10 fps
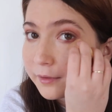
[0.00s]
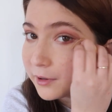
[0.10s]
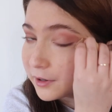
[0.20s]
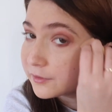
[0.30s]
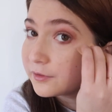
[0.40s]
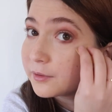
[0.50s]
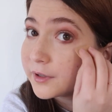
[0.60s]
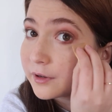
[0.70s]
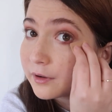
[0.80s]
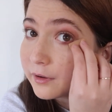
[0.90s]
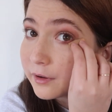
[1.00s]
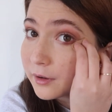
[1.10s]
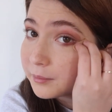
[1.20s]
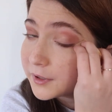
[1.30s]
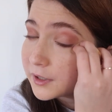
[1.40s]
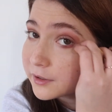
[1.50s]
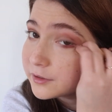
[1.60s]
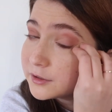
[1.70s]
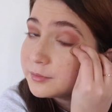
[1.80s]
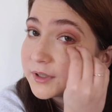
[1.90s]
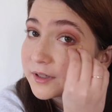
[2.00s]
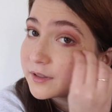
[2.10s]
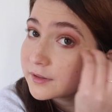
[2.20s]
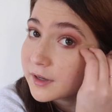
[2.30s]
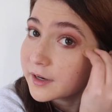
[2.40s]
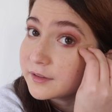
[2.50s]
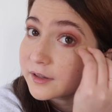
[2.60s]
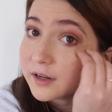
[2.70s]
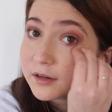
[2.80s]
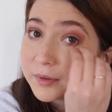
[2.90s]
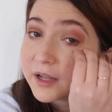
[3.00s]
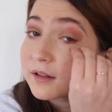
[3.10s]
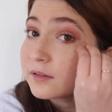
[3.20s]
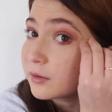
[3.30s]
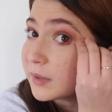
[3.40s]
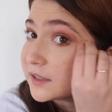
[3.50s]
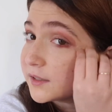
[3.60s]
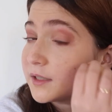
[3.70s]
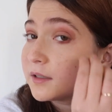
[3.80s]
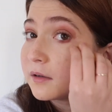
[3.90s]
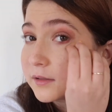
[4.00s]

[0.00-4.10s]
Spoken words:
I'll also do it up here just because I did end up getting a little messy.